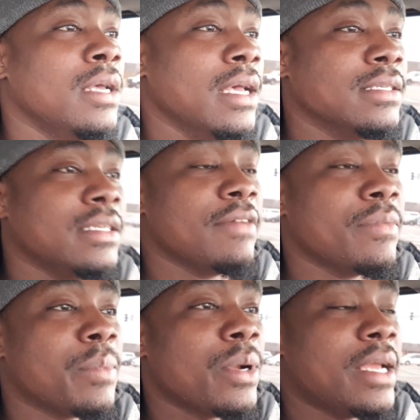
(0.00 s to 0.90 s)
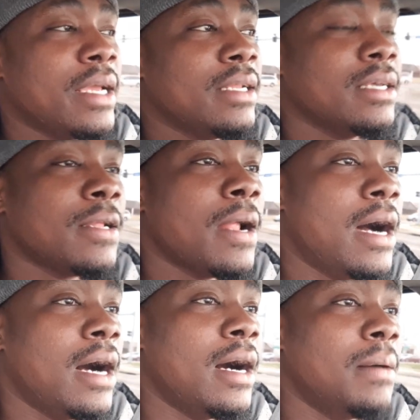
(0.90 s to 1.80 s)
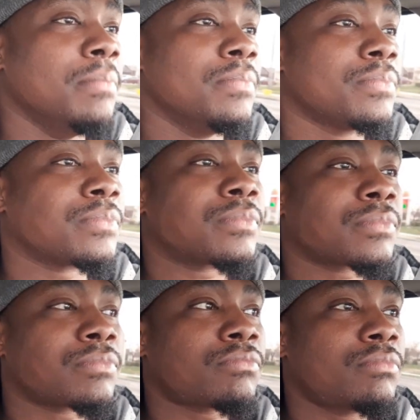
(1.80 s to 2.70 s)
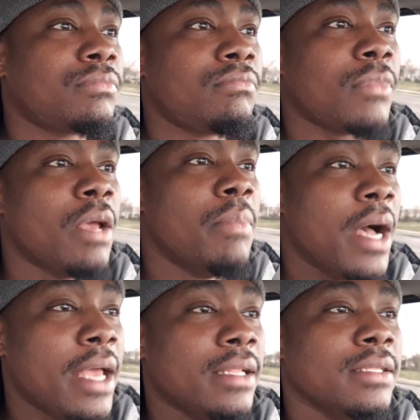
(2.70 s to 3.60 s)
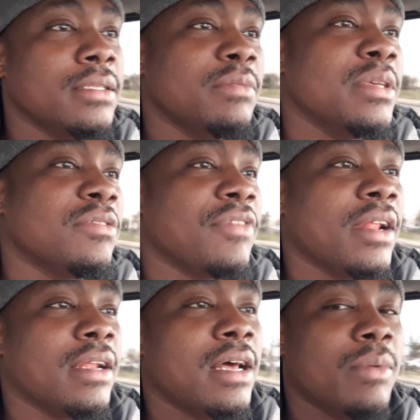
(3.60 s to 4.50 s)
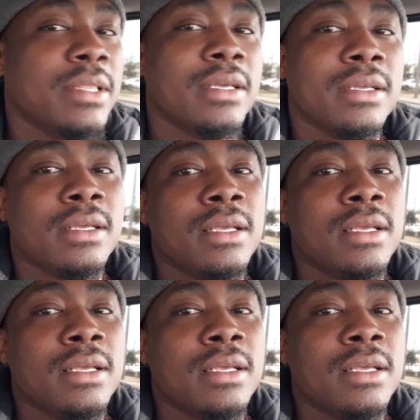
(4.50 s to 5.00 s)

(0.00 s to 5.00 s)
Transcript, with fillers: It's a different breed. Um, but Jamisha fell in love with it.